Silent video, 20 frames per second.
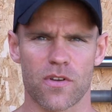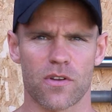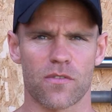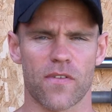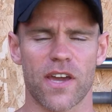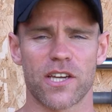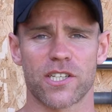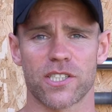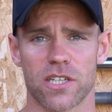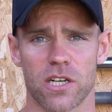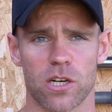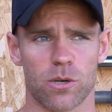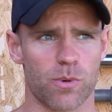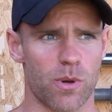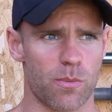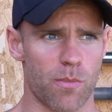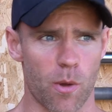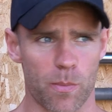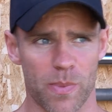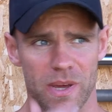innovation, a little bit
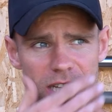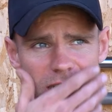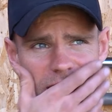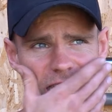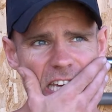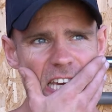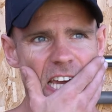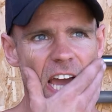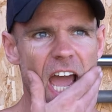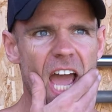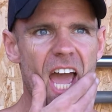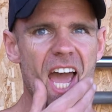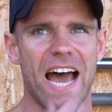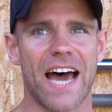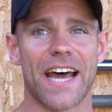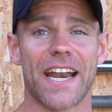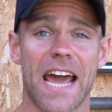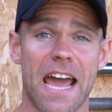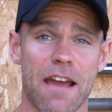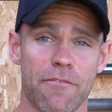of mobility,
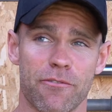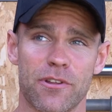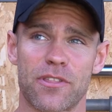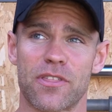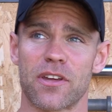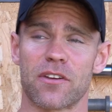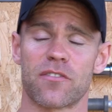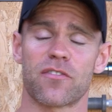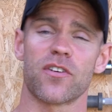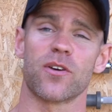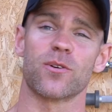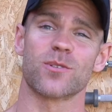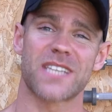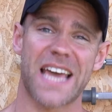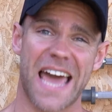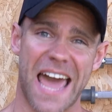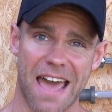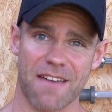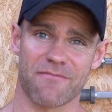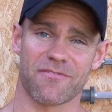and everything feels
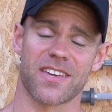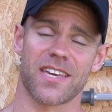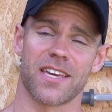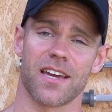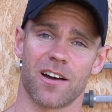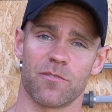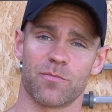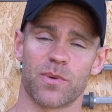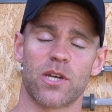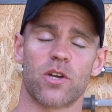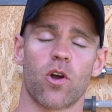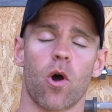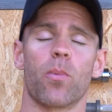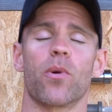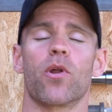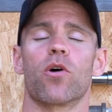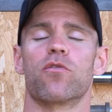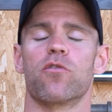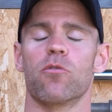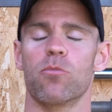heavy. I've been
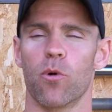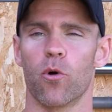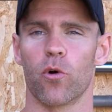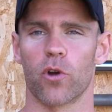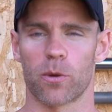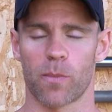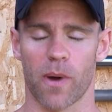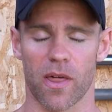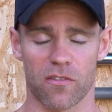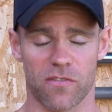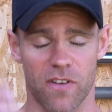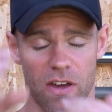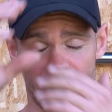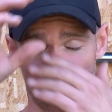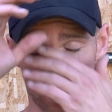gobbing off all morning about the fact